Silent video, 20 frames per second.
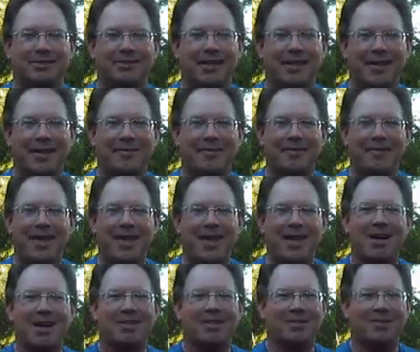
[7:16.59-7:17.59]
Okay,
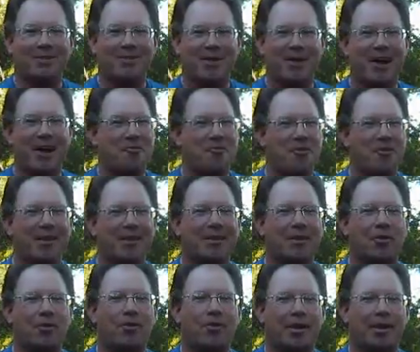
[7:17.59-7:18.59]
so I really
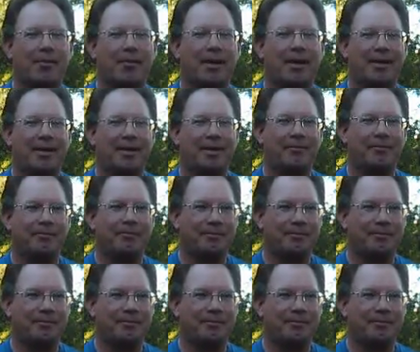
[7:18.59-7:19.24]
don't recommend it.